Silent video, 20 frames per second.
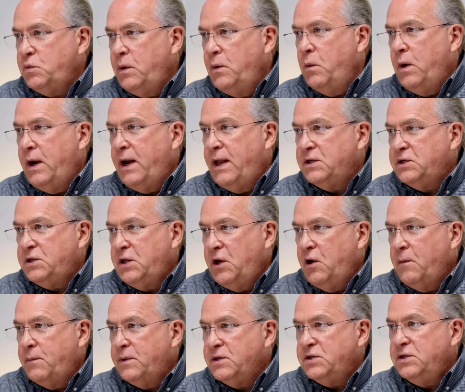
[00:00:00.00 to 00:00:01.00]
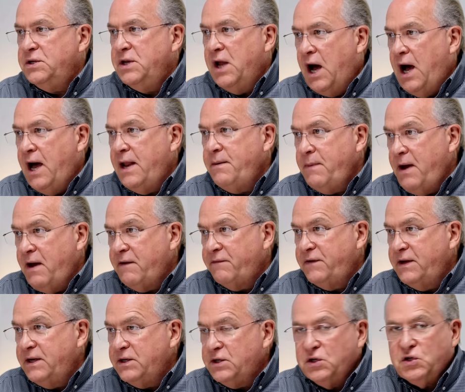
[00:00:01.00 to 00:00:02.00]
We want, as therapists, non
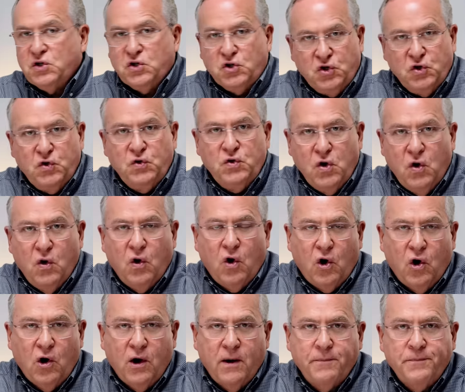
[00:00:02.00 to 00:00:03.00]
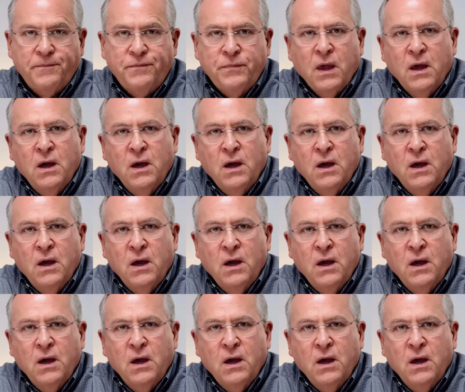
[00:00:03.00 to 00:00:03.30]
malfeasance, do no harm.